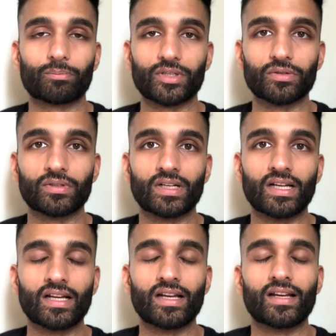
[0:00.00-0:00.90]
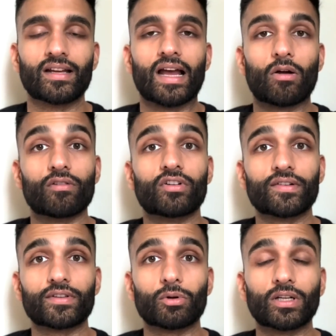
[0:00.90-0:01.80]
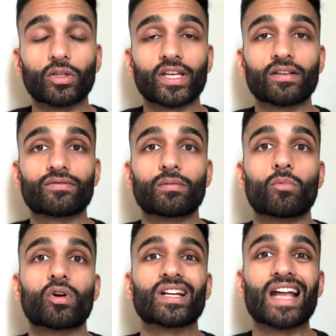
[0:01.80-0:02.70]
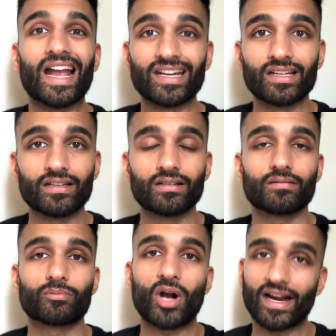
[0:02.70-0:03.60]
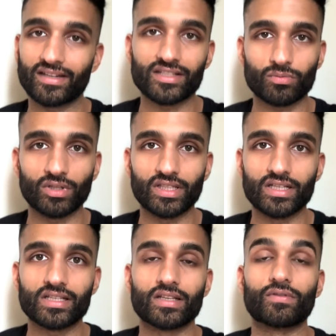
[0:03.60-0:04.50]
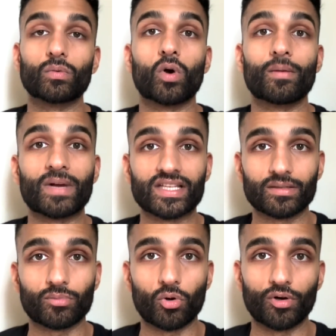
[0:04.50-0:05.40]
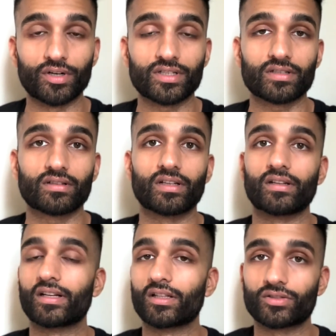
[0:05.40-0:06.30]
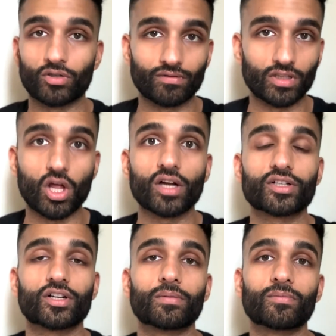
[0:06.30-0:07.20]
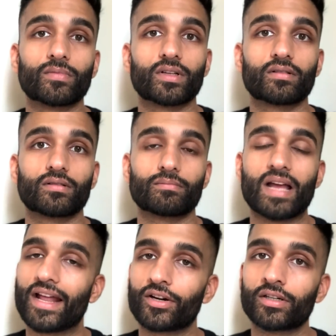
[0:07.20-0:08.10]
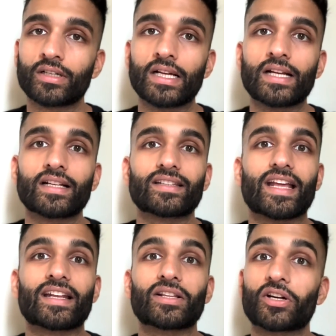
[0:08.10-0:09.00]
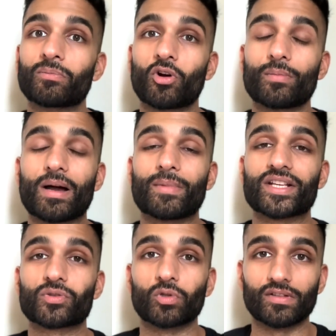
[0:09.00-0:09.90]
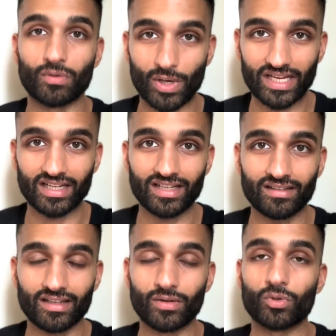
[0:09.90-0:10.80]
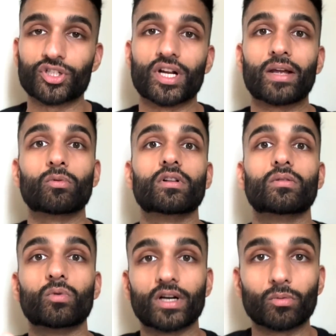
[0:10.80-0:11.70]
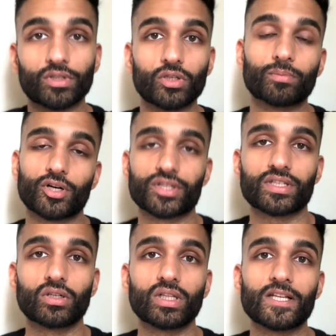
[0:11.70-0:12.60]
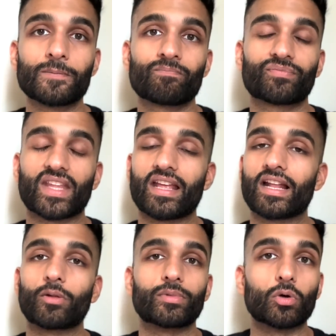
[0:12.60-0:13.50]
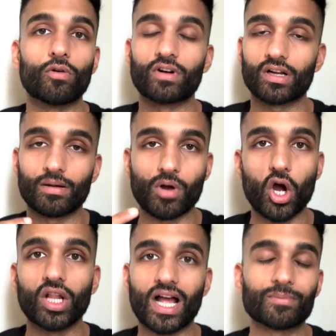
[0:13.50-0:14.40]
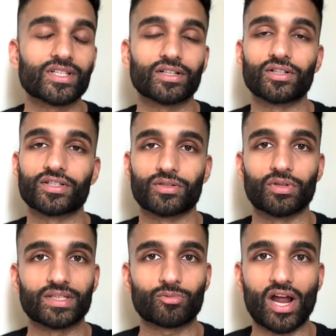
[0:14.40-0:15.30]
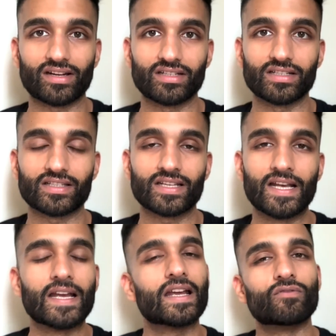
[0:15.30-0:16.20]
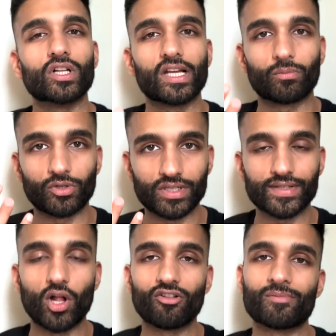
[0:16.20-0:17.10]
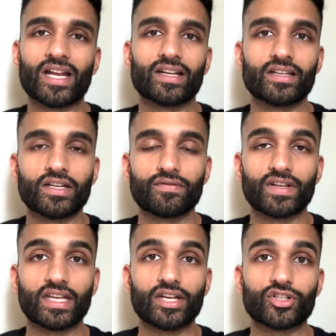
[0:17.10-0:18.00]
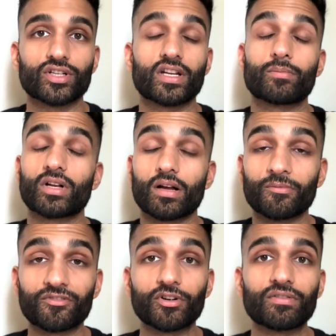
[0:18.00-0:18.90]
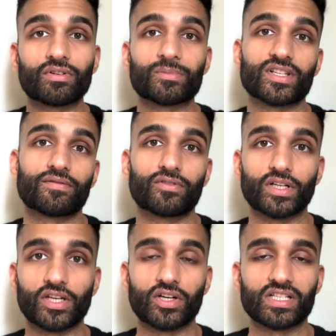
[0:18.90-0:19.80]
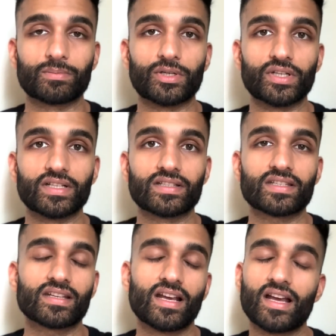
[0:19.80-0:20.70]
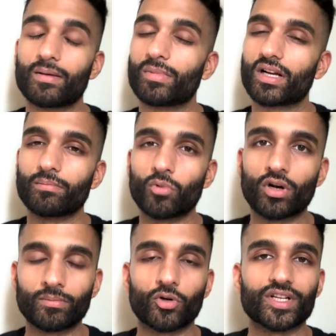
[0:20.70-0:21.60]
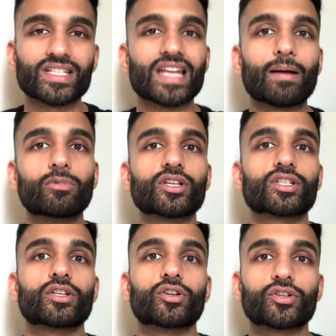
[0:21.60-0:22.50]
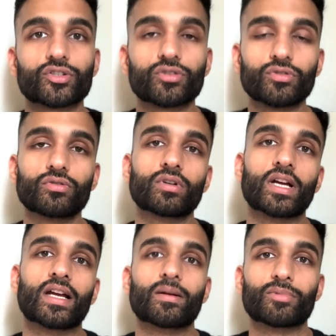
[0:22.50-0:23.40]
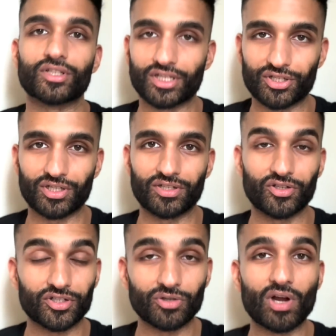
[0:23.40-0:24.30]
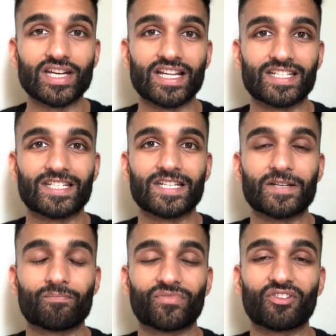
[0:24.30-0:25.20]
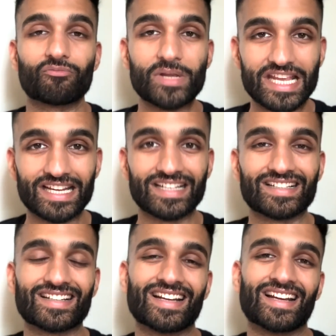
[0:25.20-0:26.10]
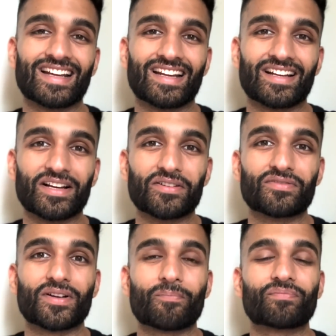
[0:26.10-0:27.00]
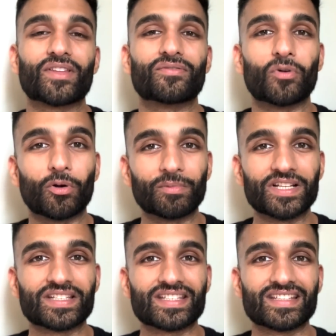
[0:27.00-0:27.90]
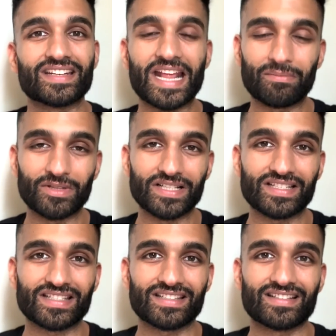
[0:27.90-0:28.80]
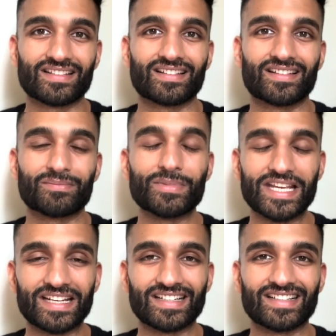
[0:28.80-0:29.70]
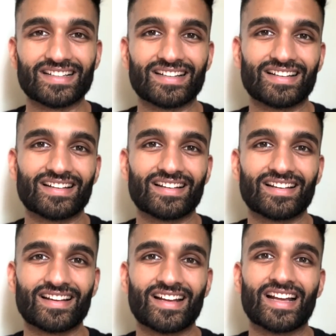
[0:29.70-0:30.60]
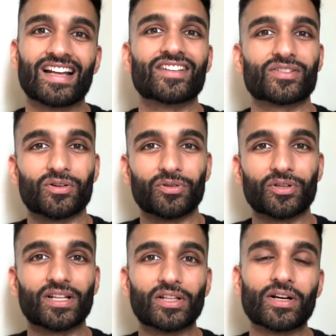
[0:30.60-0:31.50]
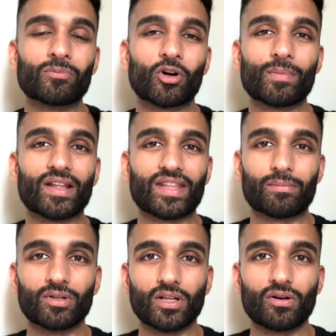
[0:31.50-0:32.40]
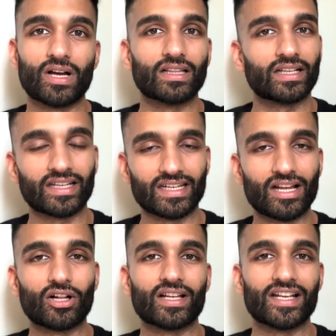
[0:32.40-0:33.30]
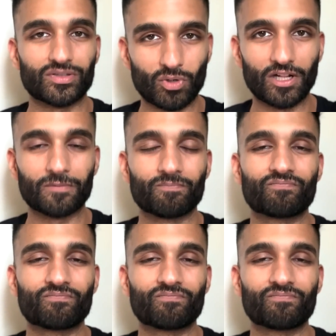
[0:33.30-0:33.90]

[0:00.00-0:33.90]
you. However, if you are looking for more guided practice with this, if you want my support in a sort of a long-term manner, then learn more about my School of Awakening, in which I will work with you personally and help you overcome all obstacles to this practice. Really help you dissolve mind identification and become free from suffering your experience. Become more and more established in your true position, your true identity of being, of formless, nameless being. So you can learn more about that below. I'll link it as well.